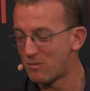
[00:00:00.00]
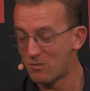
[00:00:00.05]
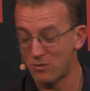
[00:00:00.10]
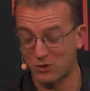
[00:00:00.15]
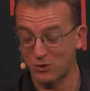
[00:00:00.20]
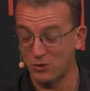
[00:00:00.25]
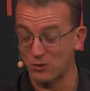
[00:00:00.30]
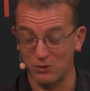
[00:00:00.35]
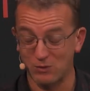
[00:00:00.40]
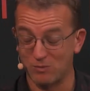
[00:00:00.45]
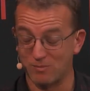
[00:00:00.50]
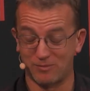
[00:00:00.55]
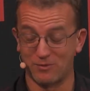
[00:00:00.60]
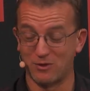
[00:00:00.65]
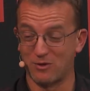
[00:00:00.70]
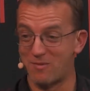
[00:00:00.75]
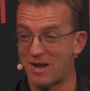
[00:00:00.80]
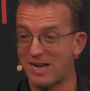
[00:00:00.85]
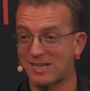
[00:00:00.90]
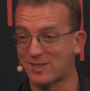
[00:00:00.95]
to
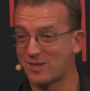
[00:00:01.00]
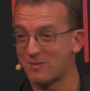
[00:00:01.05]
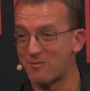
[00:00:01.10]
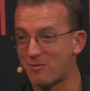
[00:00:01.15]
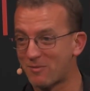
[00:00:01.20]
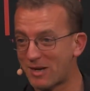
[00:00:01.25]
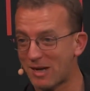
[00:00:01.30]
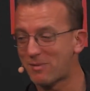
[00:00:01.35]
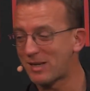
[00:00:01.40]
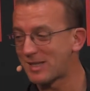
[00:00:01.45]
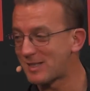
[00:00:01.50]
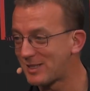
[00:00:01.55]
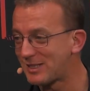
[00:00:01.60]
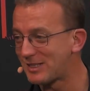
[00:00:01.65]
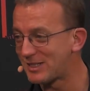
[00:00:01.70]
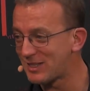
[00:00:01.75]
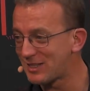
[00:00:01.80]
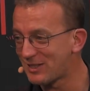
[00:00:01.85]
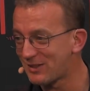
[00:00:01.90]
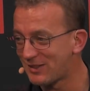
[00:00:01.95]
the maximum
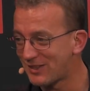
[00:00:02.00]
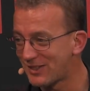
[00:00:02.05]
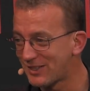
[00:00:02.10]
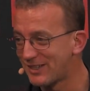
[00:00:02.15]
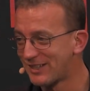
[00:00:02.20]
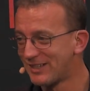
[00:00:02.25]
capacity, I think,